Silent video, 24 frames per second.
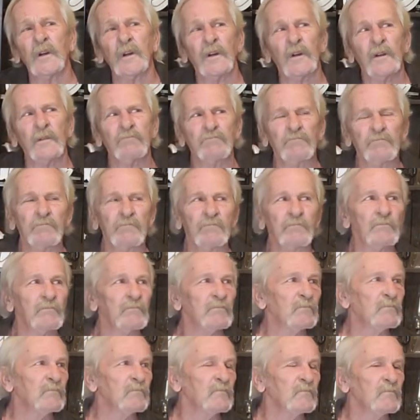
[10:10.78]

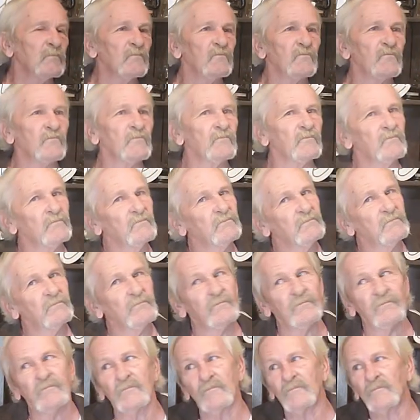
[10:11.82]

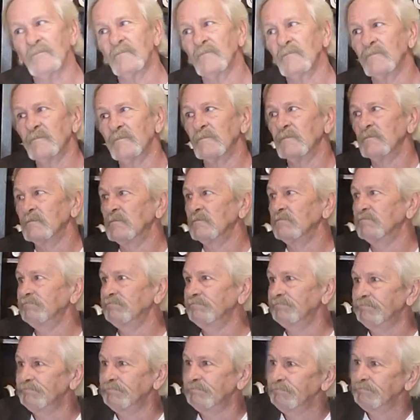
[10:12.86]

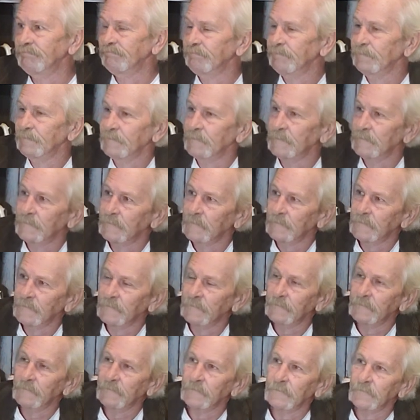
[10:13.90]

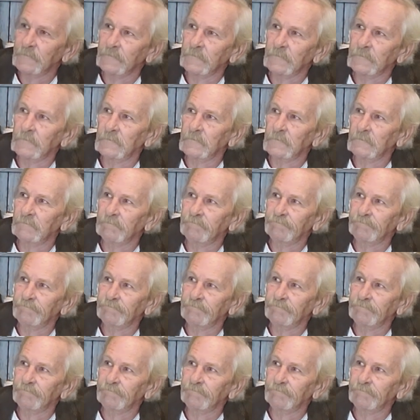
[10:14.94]
(silence)